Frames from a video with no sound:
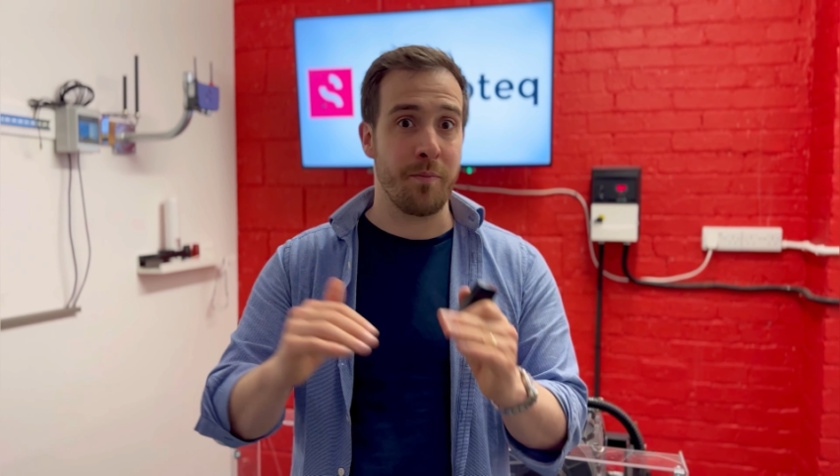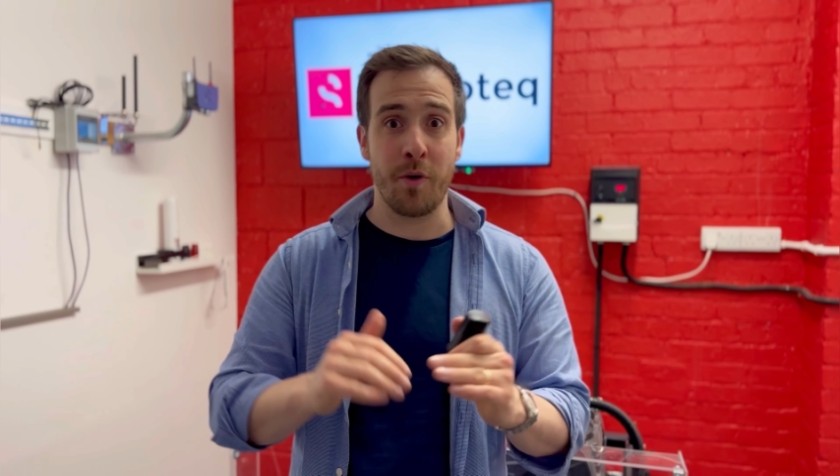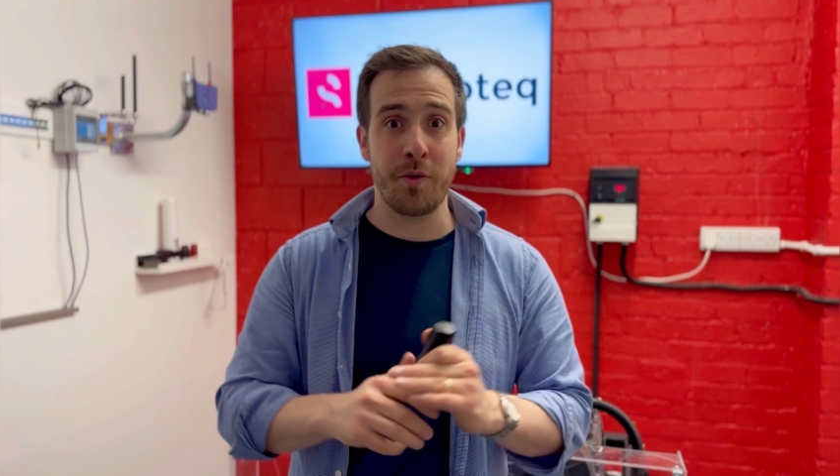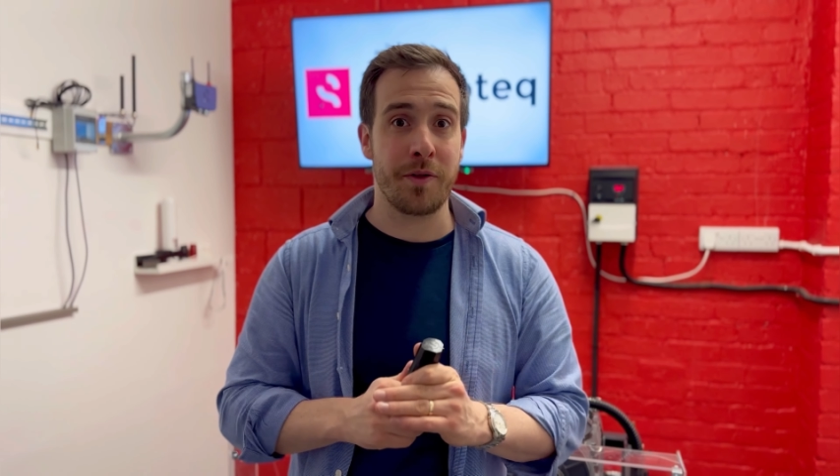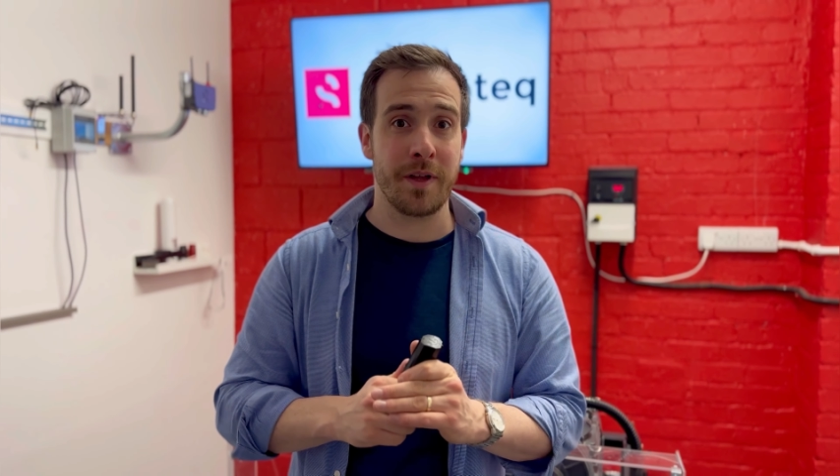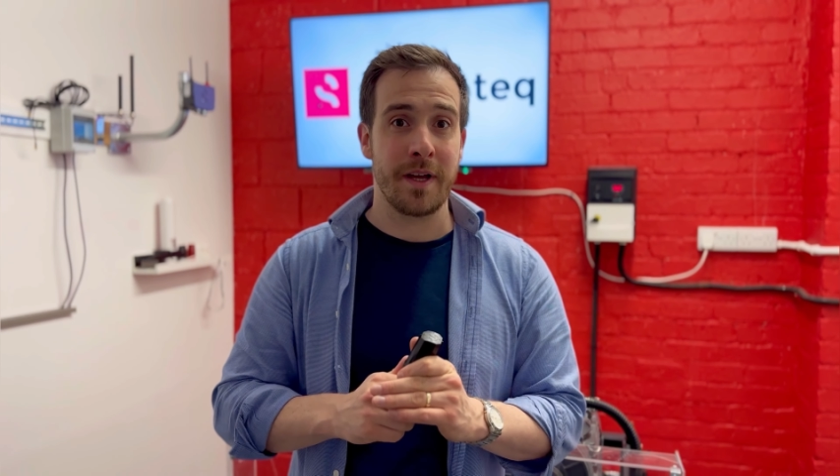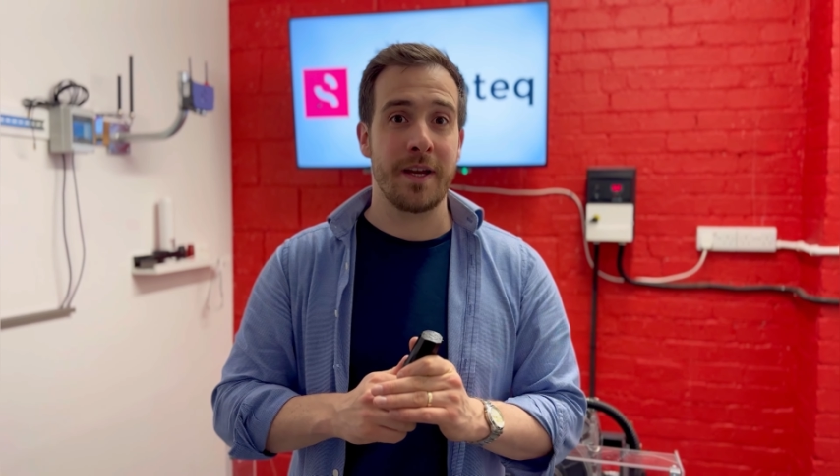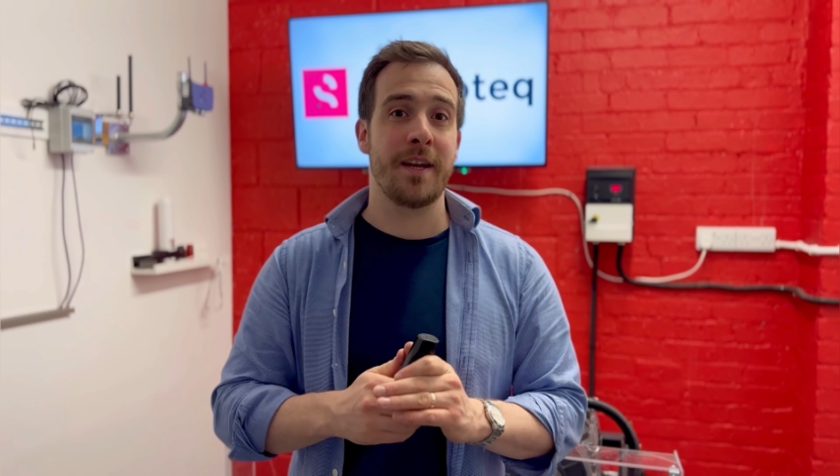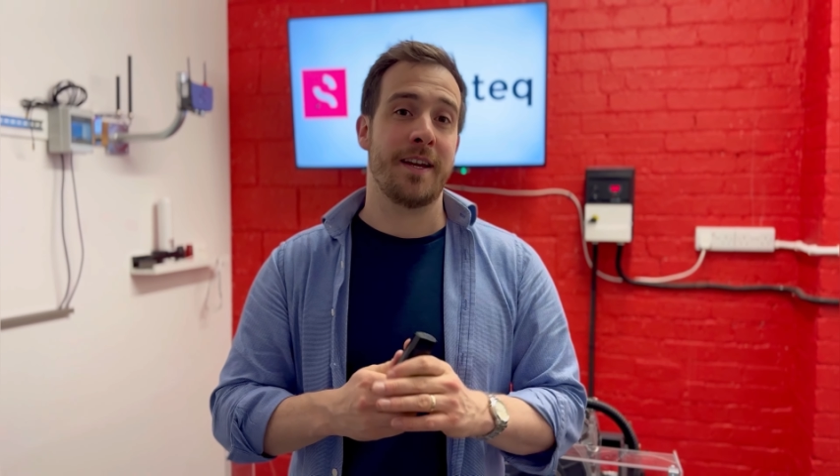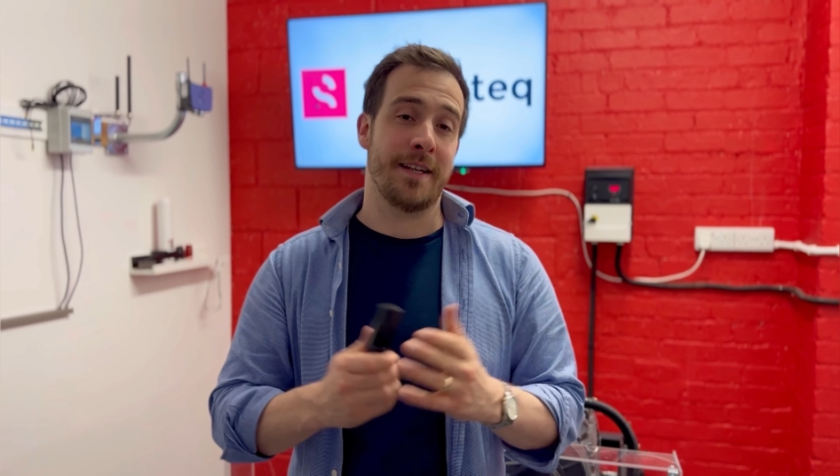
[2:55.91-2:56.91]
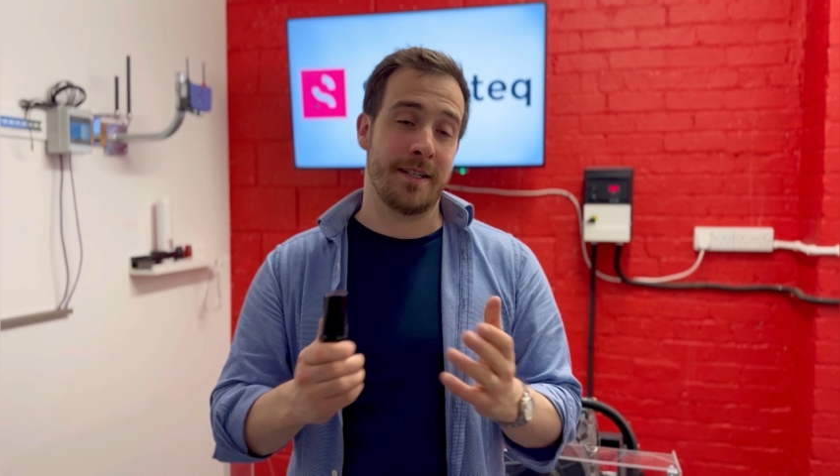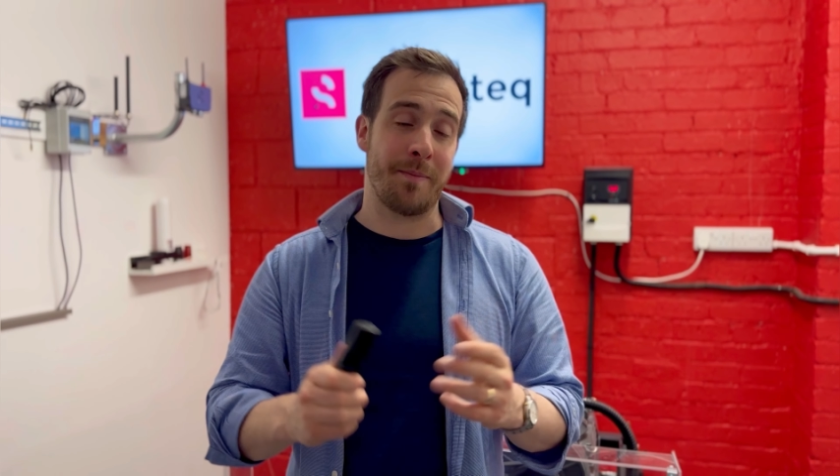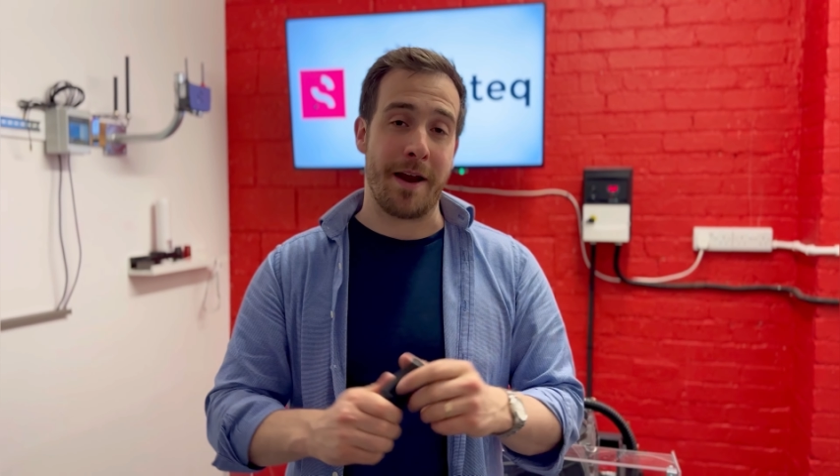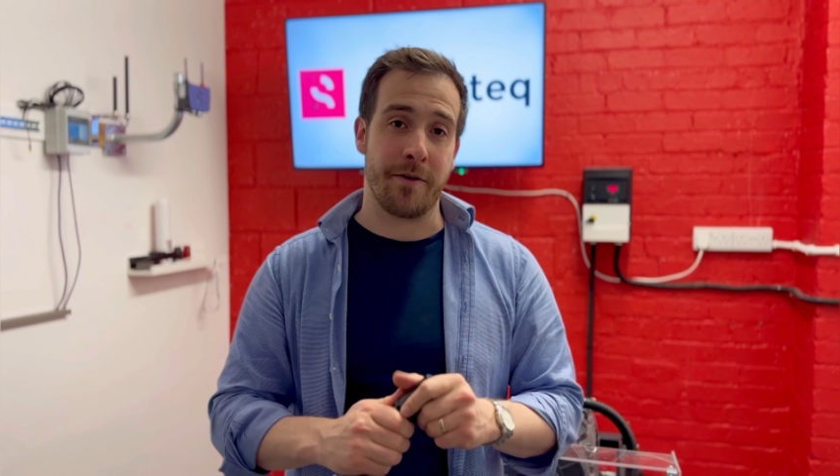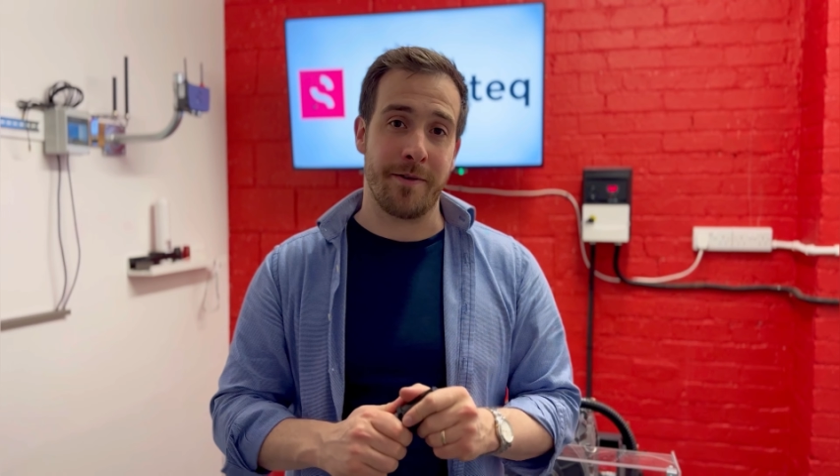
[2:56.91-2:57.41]
both is a
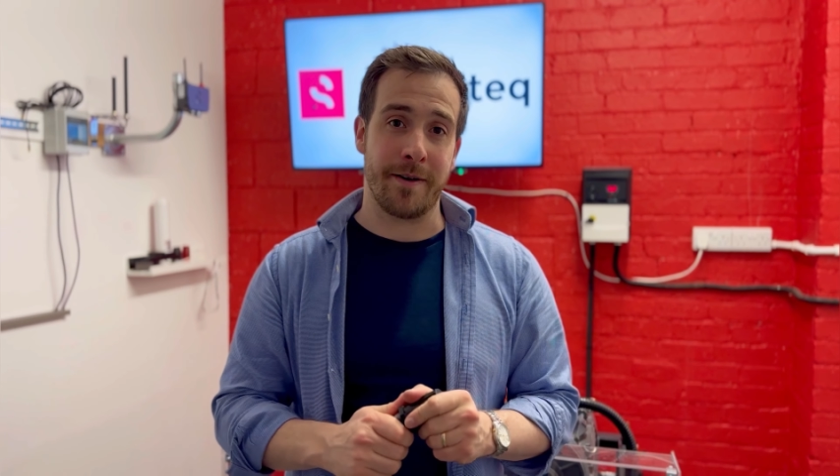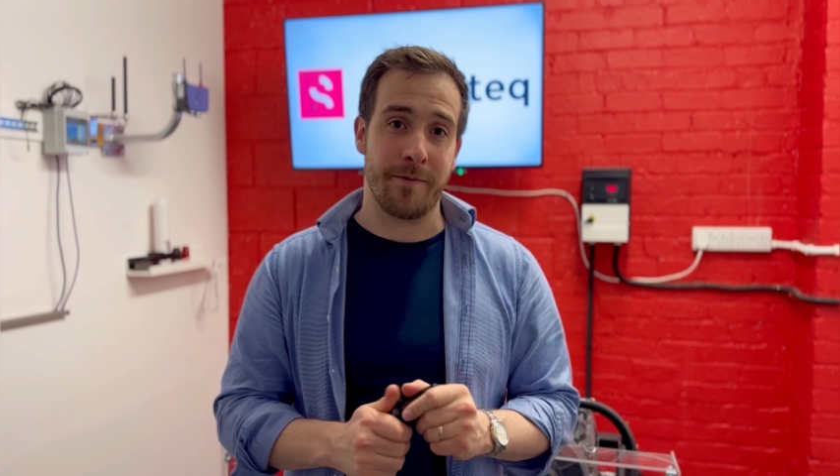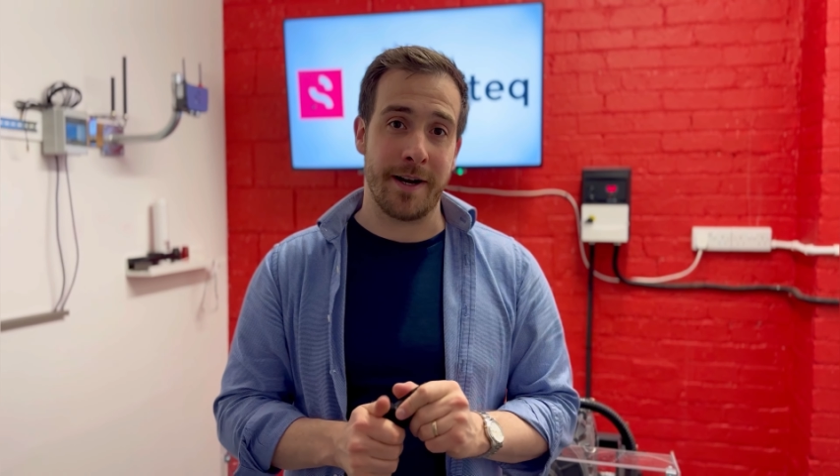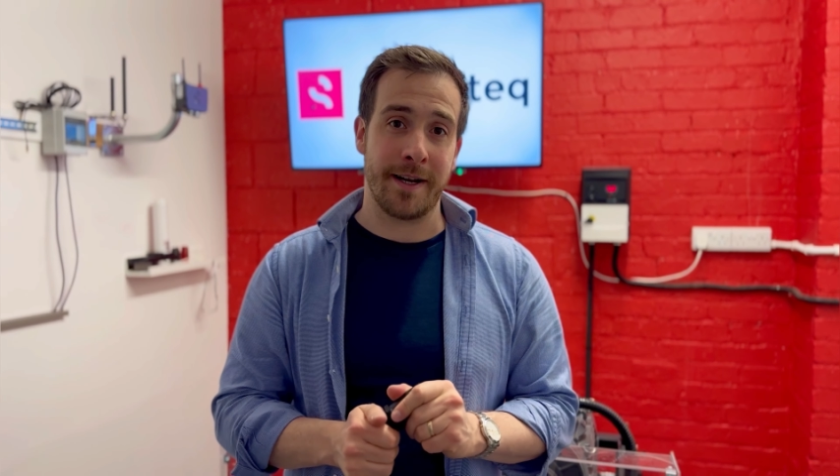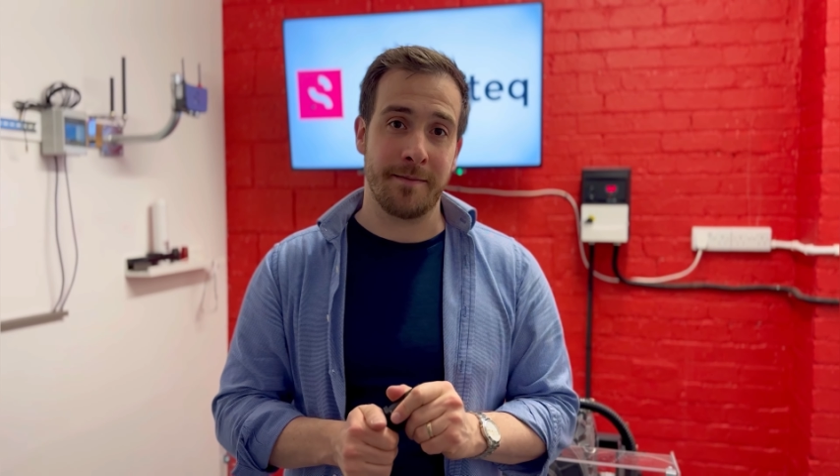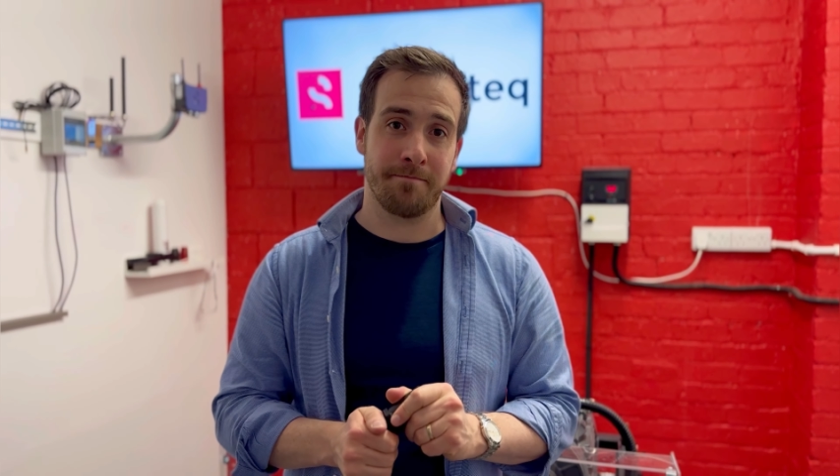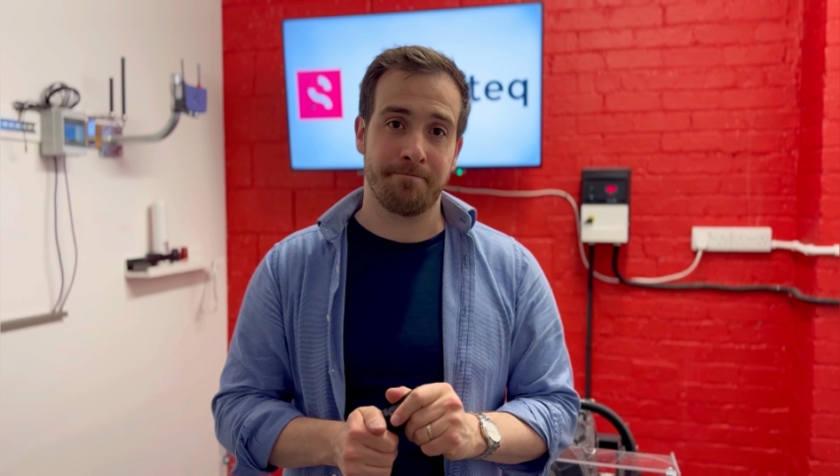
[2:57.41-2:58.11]
better rating.